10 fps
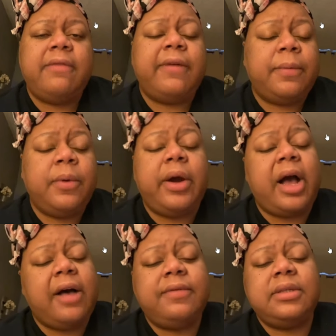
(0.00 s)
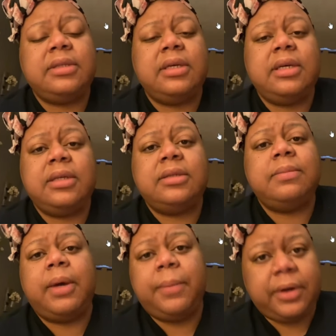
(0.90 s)
February obviously is
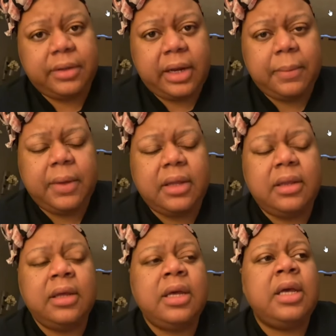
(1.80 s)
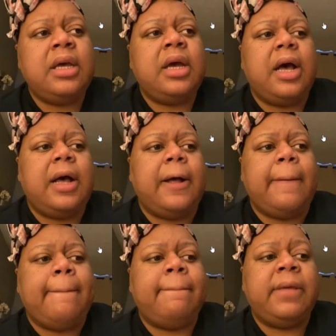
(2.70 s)
my birthday month.
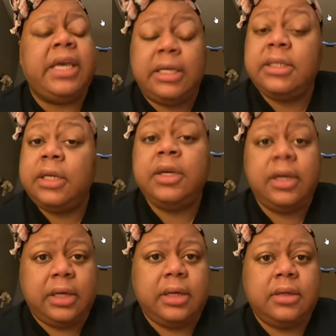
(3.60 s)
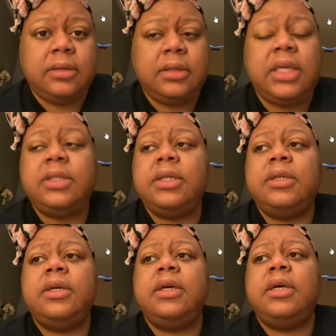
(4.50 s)
Um, he did good. He did
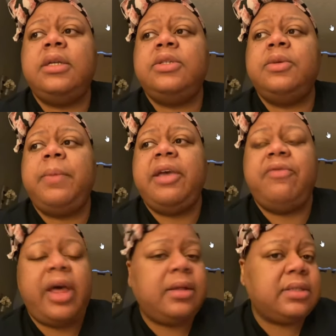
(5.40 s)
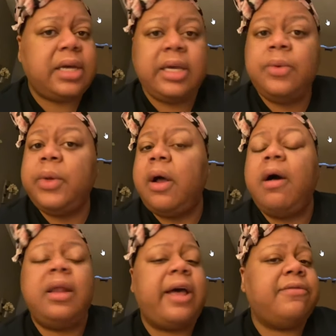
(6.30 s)
good to make Valentine. He went all
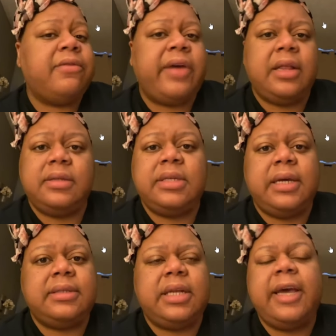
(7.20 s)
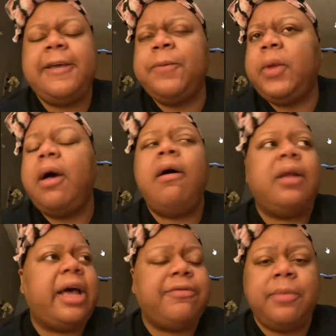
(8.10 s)
out for Valentine's Day. He went all
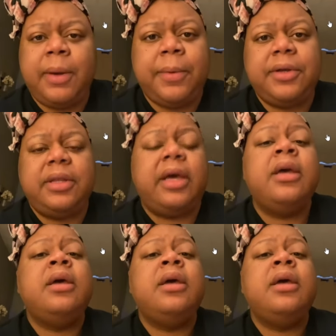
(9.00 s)
out for my birthday.